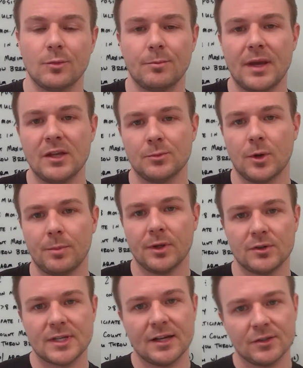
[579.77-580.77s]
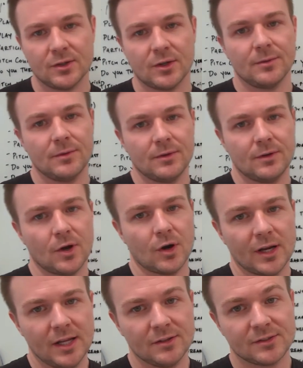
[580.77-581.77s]
Baseball players actually
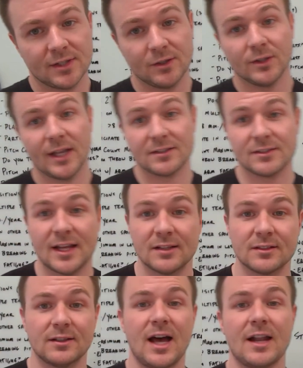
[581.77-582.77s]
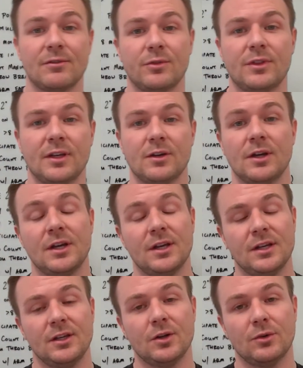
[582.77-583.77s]
are in single leg stance a lot. If you think,
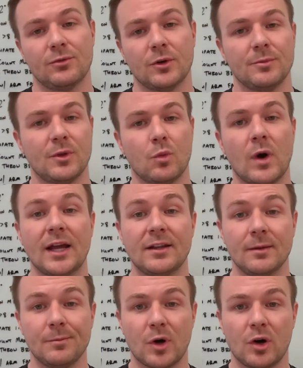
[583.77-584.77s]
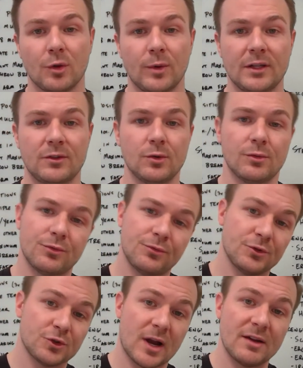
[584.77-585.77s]
from the wind up all the way to
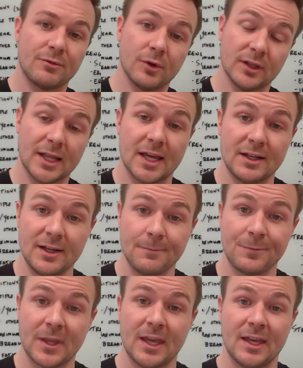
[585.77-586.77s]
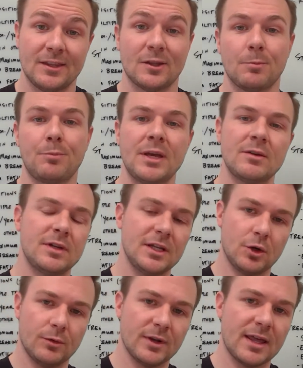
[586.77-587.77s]
stride foot landing, they're
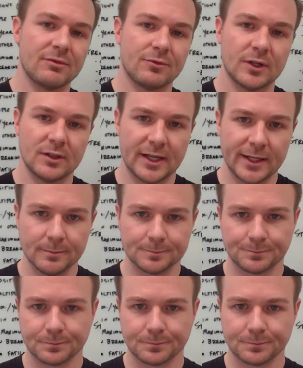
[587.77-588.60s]
pivoting over that front leg.